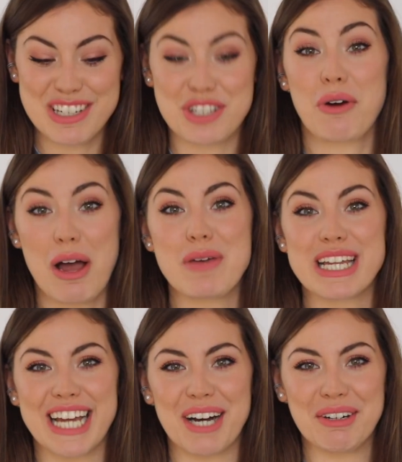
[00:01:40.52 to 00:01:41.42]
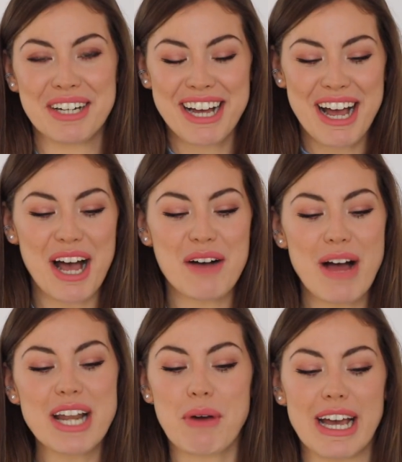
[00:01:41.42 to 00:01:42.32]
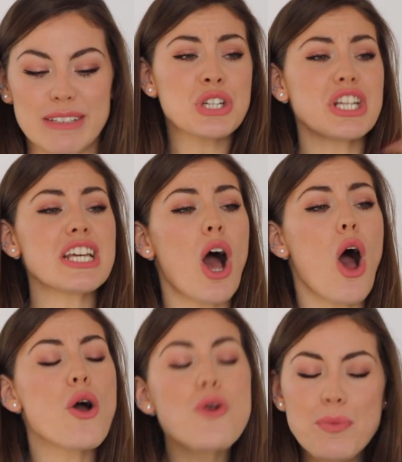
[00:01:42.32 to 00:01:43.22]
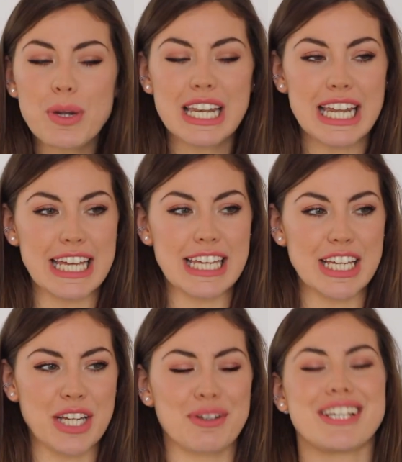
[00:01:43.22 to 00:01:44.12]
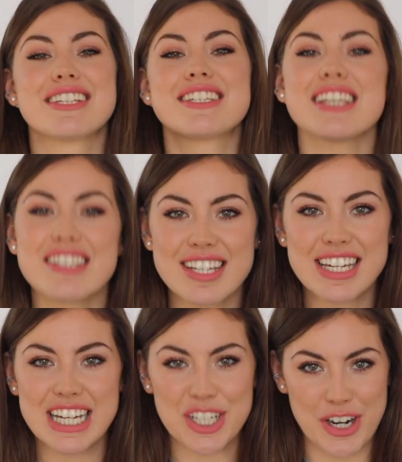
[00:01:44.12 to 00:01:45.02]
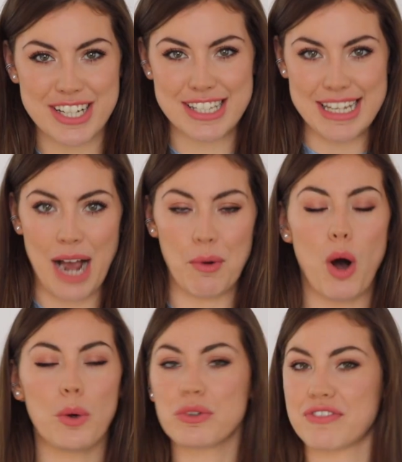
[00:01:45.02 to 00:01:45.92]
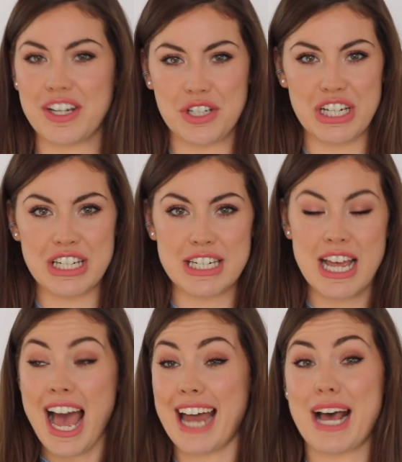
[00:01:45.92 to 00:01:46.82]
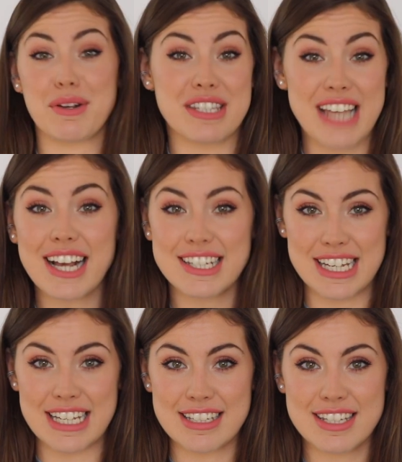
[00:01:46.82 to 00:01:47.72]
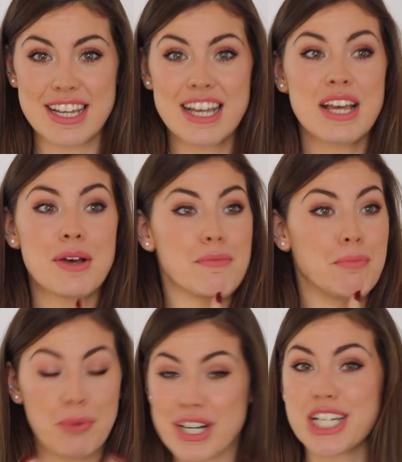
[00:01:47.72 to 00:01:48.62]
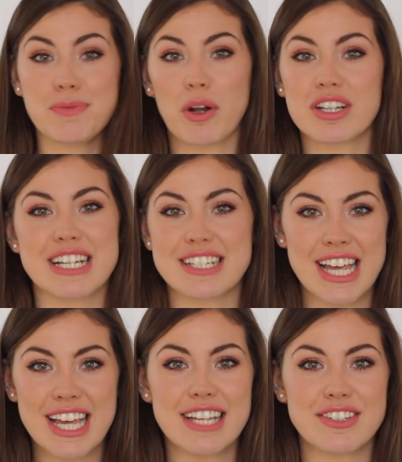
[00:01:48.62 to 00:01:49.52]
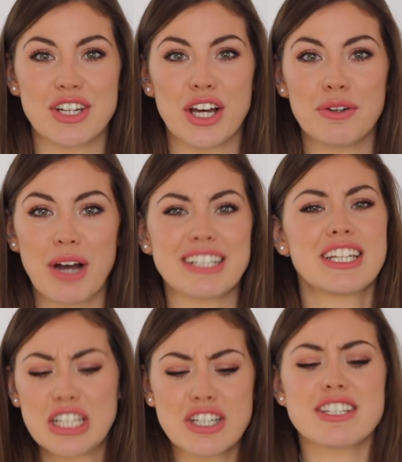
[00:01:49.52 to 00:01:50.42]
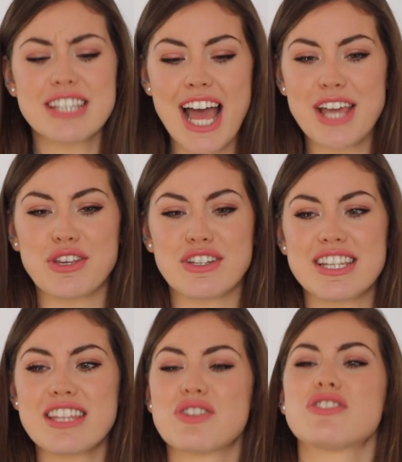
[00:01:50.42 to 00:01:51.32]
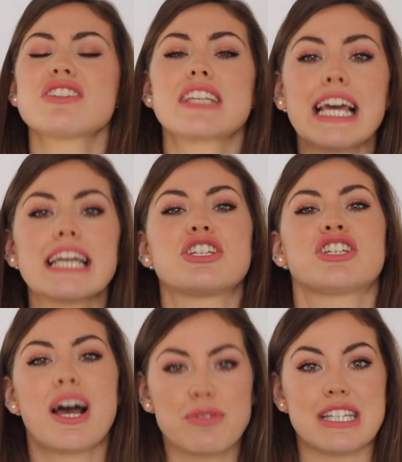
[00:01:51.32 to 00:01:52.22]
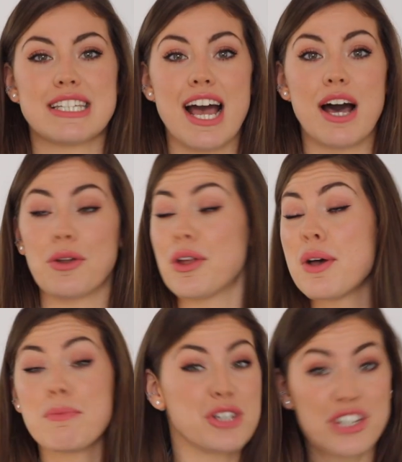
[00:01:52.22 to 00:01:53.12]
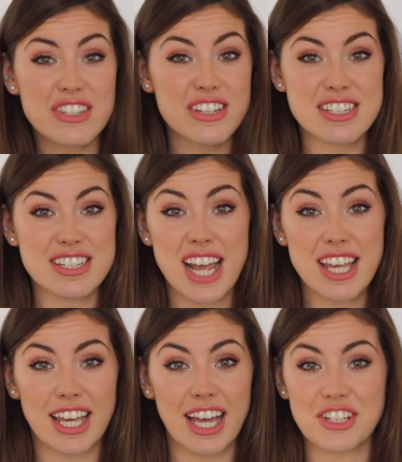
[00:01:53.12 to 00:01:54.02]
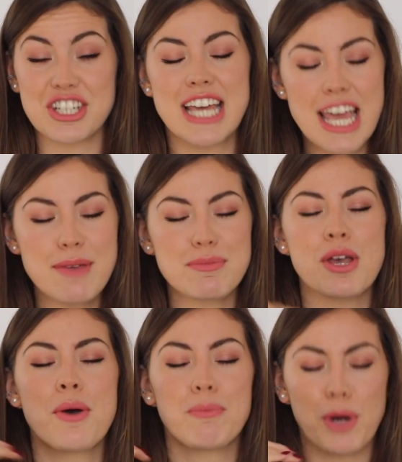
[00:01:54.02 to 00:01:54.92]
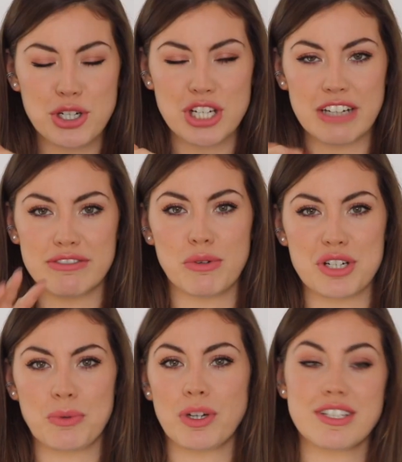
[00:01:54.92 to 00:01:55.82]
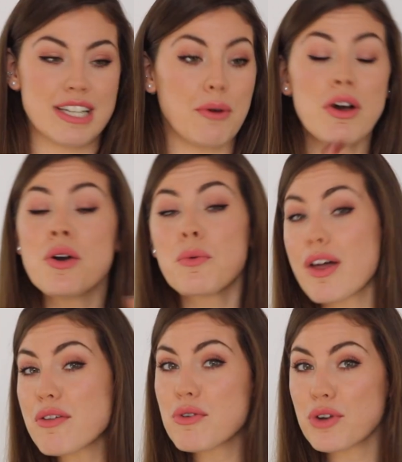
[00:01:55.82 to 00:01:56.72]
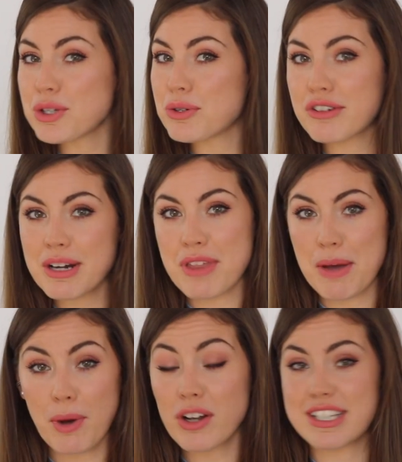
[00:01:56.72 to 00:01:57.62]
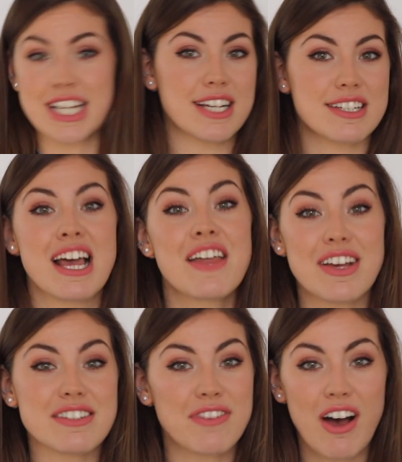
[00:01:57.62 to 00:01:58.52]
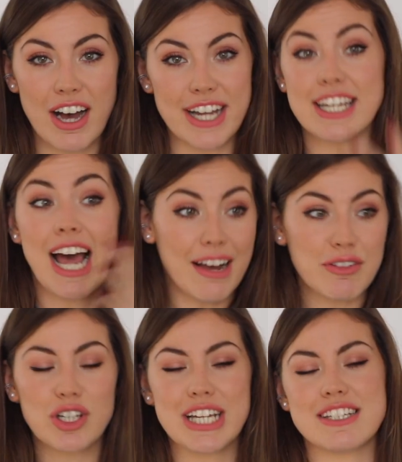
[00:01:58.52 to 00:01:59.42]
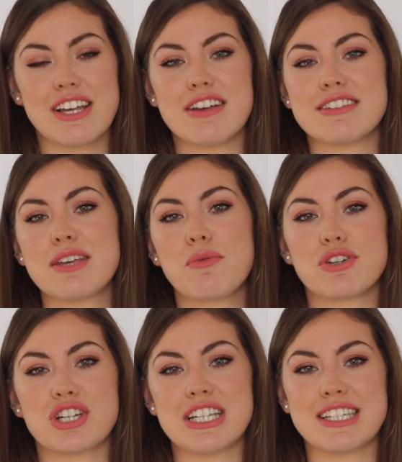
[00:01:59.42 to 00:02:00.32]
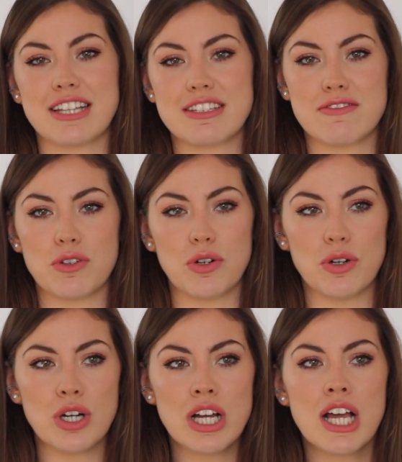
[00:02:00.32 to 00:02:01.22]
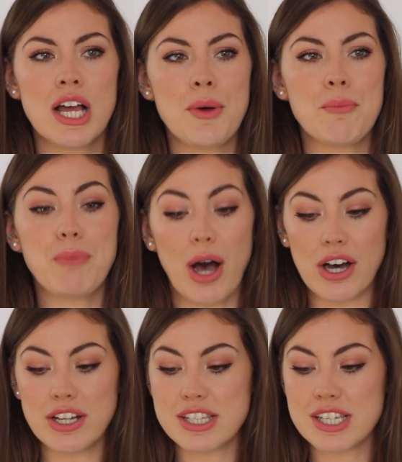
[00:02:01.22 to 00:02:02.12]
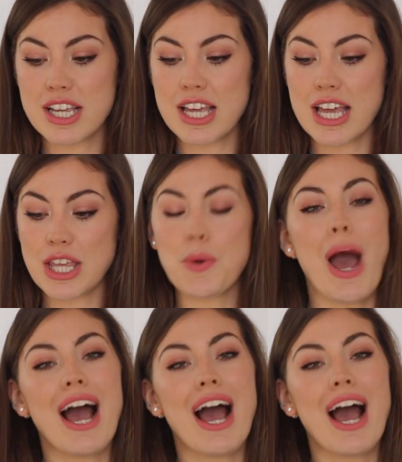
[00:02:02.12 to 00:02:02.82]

you know what I mean now? Anyway, she openly, consistently addresses how old-fashioned and how sexist British politics is, and just there you can see that she's just getting shouted down, but she just doesn't take it. She keeps pushing for what she wants. Now, whether or not you agree with her politics, that's fine. Have a look into her, see what she stands for, but you